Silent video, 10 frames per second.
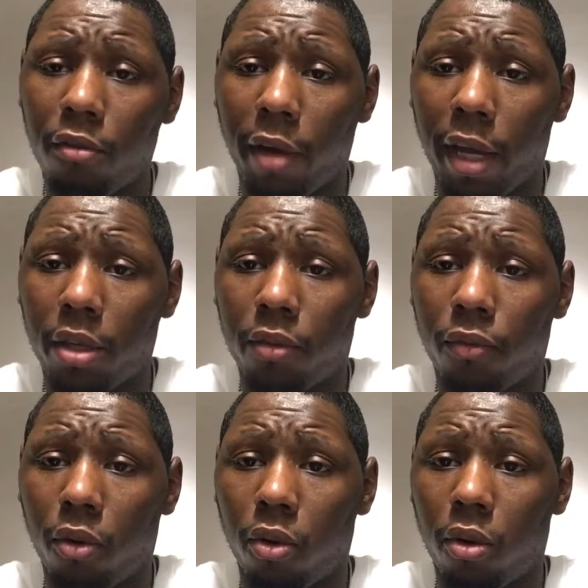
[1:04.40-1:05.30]
rounds
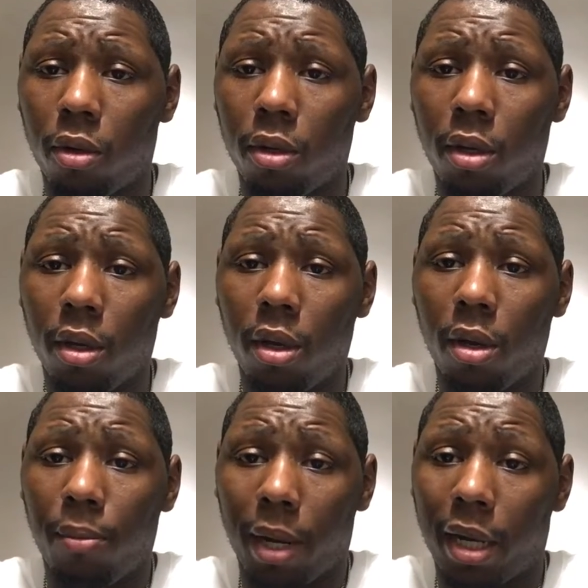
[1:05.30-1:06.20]
for
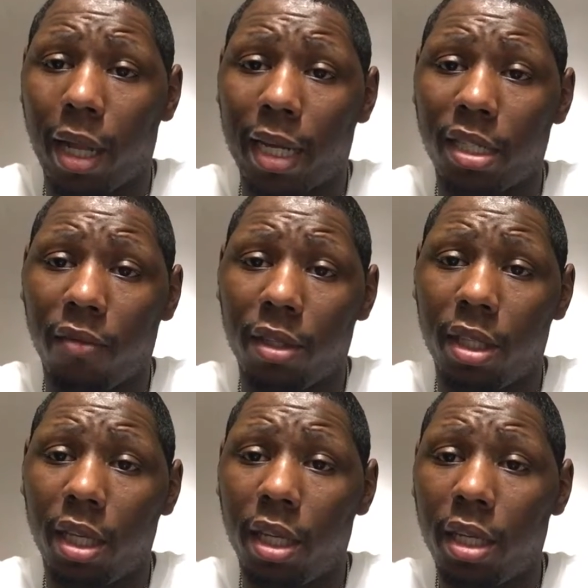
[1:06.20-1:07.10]
my Glock
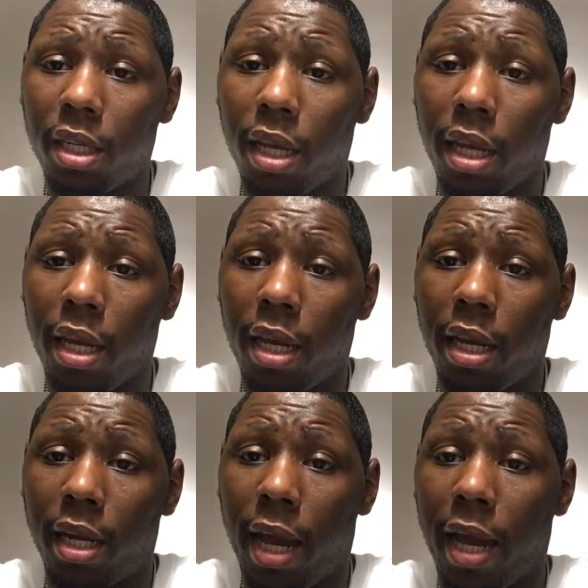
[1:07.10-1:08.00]
17
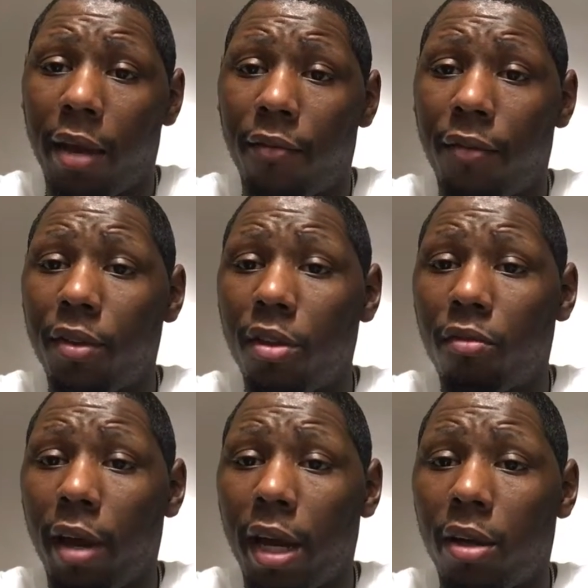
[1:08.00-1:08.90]
and I had 50
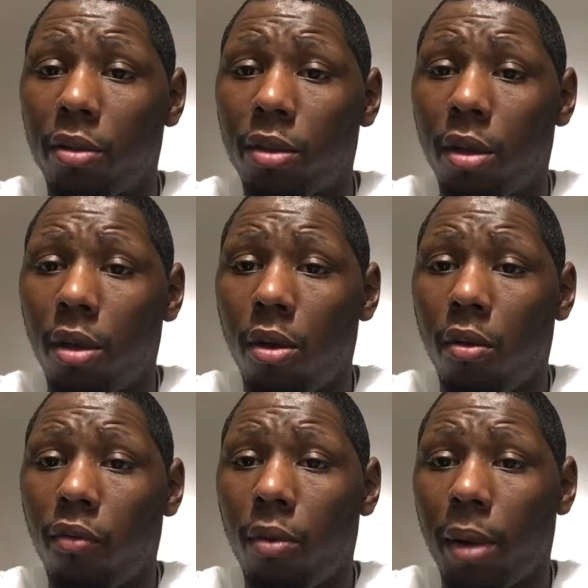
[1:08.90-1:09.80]
rounds
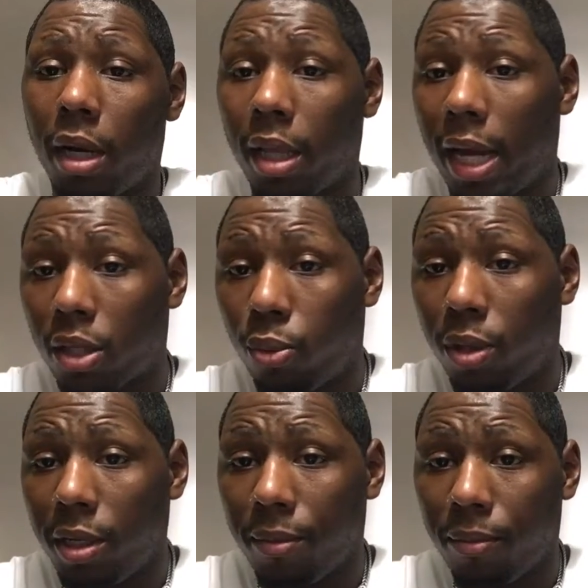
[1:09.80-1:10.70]
for my Glock
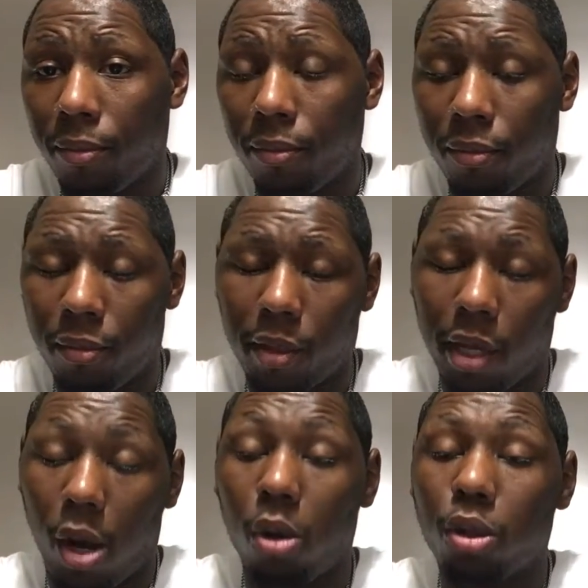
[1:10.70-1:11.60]
20.
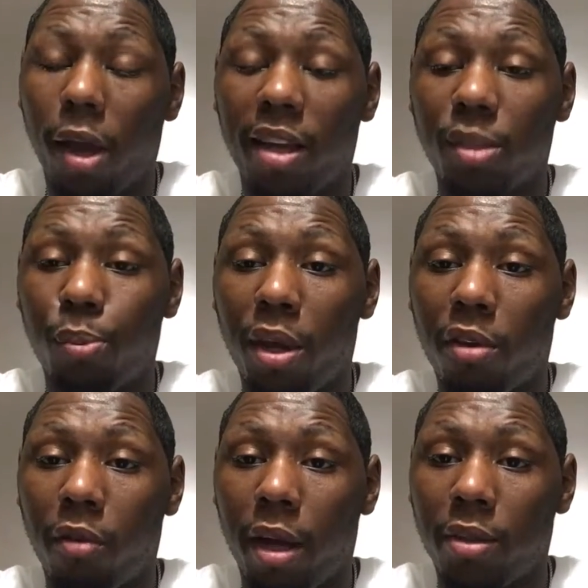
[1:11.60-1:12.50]
I also had spare
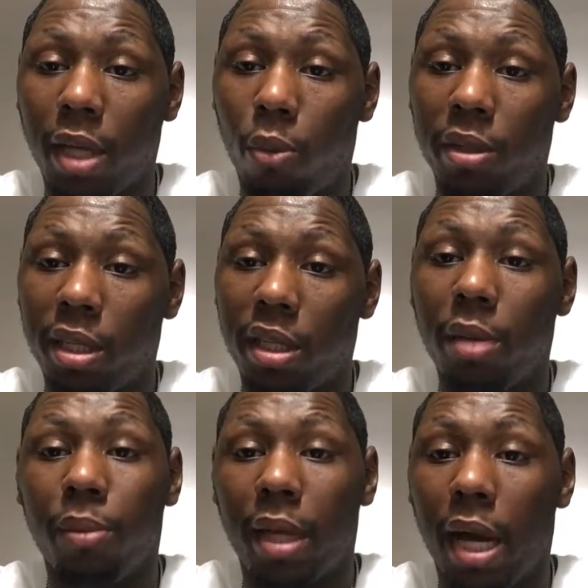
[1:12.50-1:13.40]
rounds I wanted to
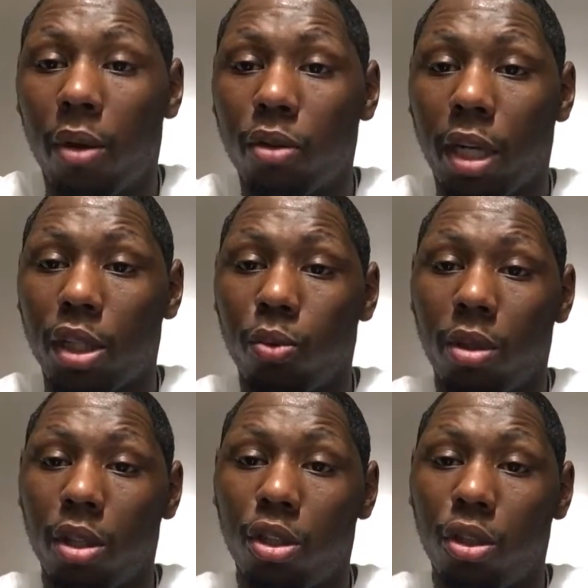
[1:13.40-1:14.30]
keep in the house, so I just
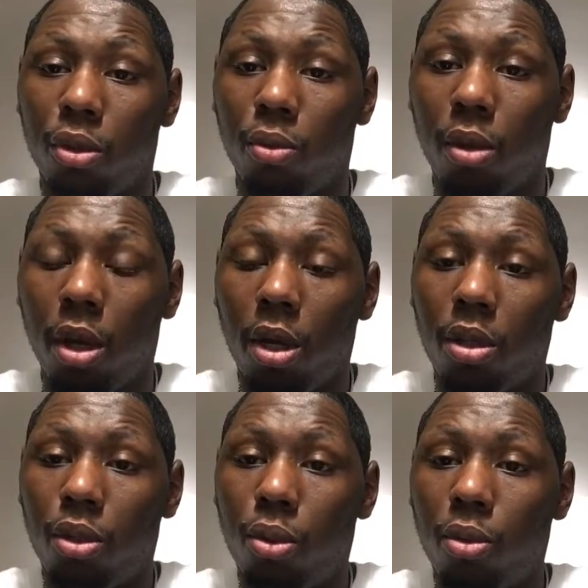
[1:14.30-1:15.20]
wanted to shoot
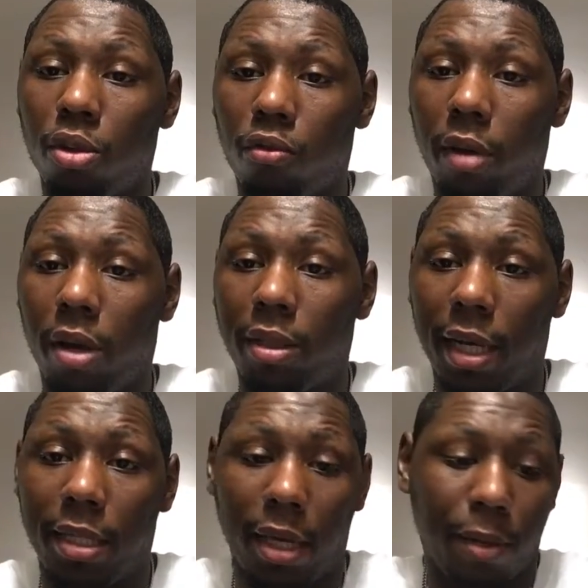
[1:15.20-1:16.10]
200 rounds
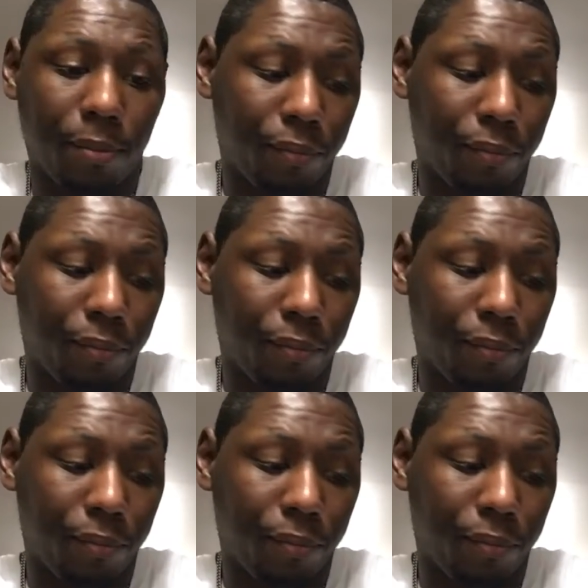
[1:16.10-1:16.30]
that day.